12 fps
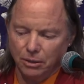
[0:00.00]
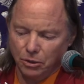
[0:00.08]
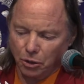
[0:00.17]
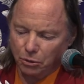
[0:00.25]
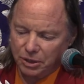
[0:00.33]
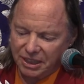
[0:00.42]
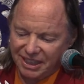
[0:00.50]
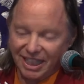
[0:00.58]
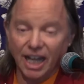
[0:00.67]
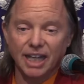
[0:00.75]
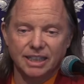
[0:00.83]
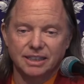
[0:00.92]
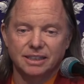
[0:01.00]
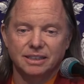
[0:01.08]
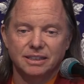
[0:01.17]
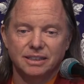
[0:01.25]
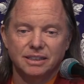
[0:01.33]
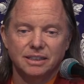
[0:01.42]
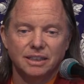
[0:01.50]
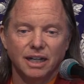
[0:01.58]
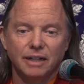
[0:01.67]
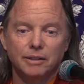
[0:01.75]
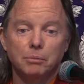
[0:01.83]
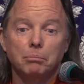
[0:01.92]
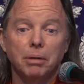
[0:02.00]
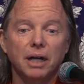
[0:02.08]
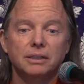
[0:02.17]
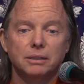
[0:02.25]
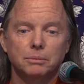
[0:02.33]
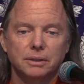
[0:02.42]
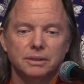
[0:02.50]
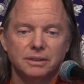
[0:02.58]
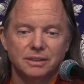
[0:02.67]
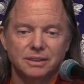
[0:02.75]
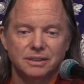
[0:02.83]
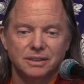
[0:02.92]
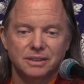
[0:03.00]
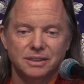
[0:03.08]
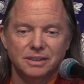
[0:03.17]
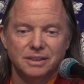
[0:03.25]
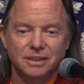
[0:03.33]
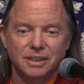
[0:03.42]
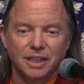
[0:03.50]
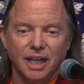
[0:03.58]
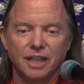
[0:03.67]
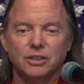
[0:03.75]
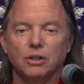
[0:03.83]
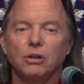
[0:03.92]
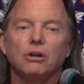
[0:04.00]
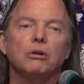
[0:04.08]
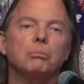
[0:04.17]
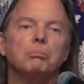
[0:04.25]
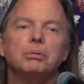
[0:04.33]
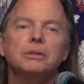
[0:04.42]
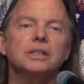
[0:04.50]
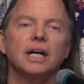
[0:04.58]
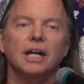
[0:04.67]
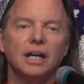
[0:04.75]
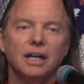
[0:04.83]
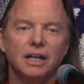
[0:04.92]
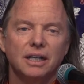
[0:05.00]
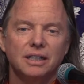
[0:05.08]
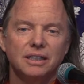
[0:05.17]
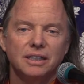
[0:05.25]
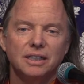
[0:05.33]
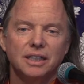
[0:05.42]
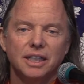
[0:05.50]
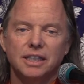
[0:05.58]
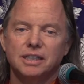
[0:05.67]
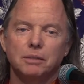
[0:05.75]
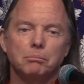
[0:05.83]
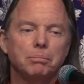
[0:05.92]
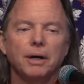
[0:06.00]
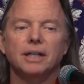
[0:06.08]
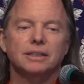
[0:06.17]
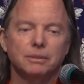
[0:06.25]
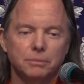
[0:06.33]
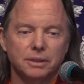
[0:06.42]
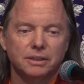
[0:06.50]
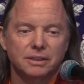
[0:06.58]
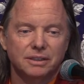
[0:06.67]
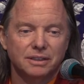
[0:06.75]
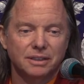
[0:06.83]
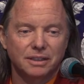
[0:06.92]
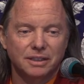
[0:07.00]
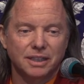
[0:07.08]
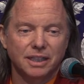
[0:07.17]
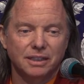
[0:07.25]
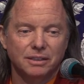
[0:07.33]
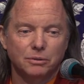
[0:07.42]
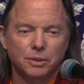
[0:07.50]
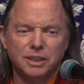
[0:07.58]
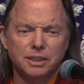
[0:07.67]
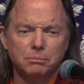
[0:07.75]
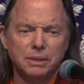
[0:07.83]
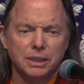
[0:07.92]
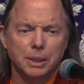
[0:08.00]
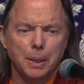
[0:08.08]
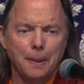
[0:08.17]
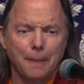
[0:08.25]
those signs are impossible. And the whole Buddha is impossible. Okay? What's it mean?